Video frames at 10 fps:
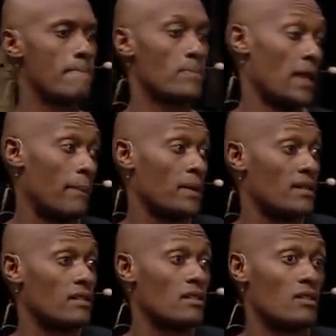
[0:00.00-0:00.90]
happened
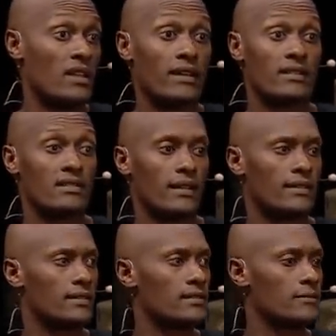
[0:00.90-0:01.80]
in the United
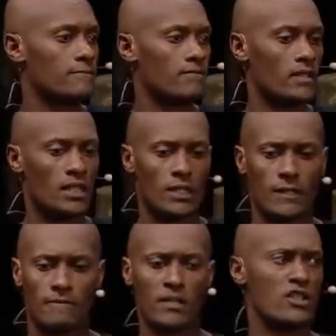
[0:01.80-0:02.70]
States,
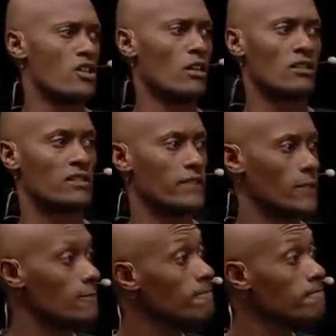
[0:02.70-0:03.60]
um, in Charlottesville.